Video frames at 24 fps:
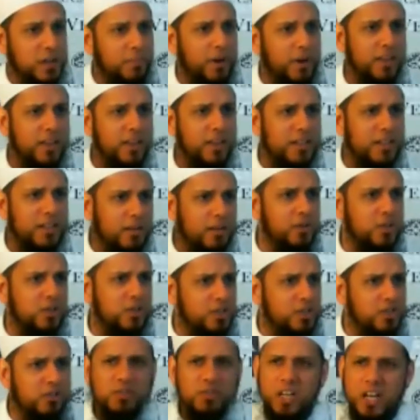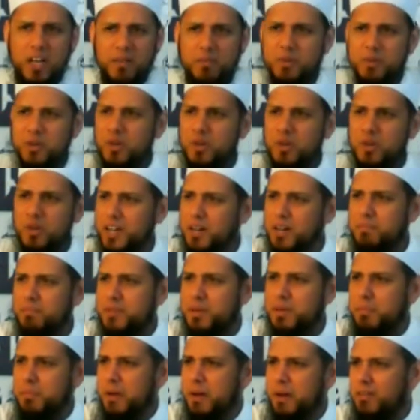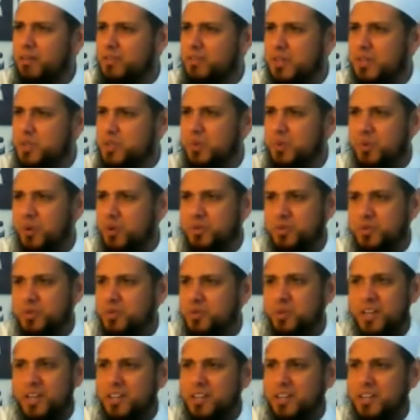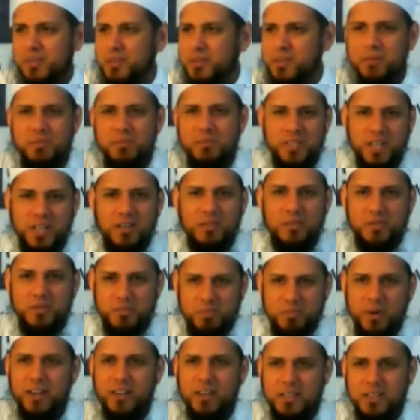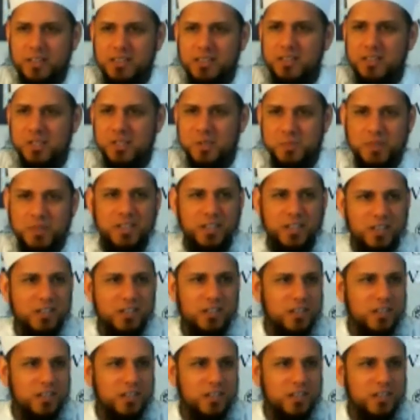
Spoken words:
By the time their children have grown up, the parents are too old to do anything for themselves, practically speaking.